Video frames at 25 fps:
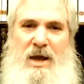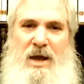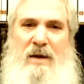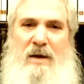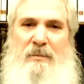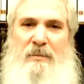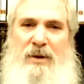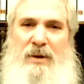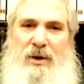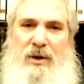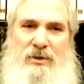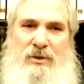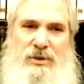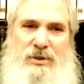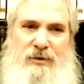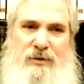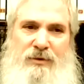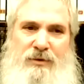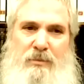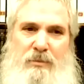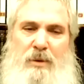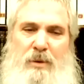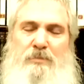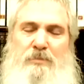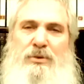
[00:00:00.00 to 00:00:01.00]
but also
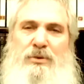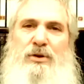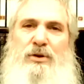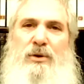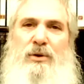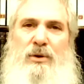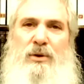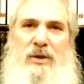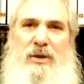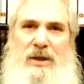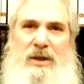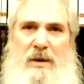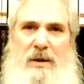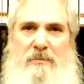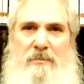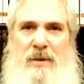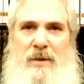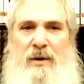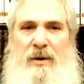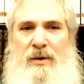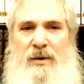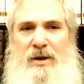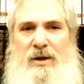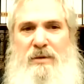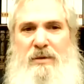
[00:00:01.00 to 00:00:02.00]
from a purely
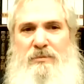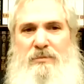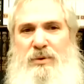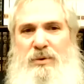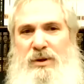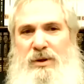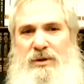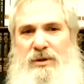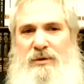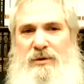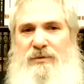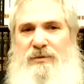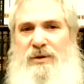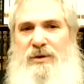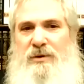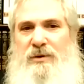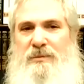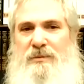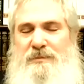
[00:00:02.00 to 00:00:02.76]
American point of view,